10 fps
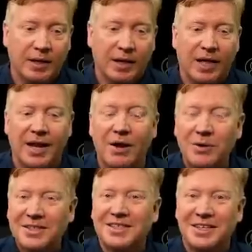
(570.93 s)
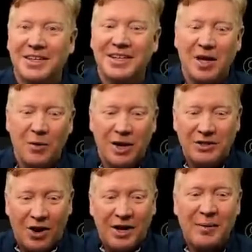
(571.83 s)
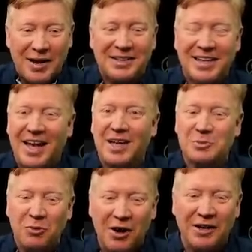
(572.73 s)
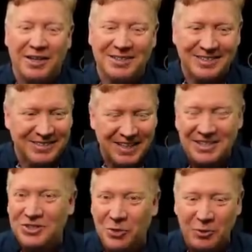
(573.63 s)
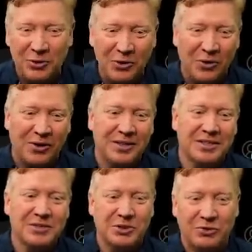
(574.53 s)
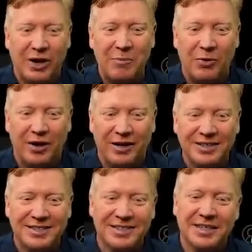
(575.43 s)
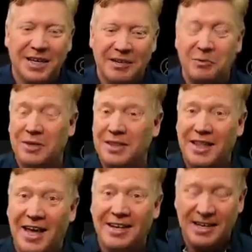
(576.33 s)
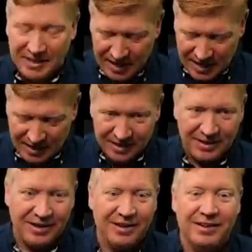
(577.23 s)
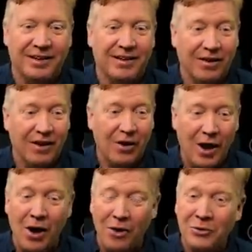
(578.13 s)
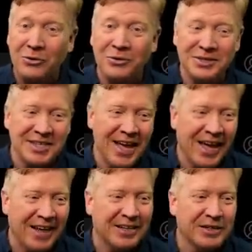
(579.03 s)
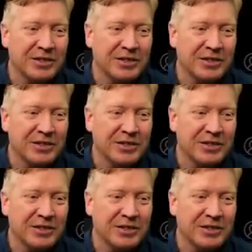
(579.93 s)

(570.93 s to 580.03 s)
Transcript: And now we can see it automatically has products. That's super cool. So let's grab products, and then within that, get. How cool is that?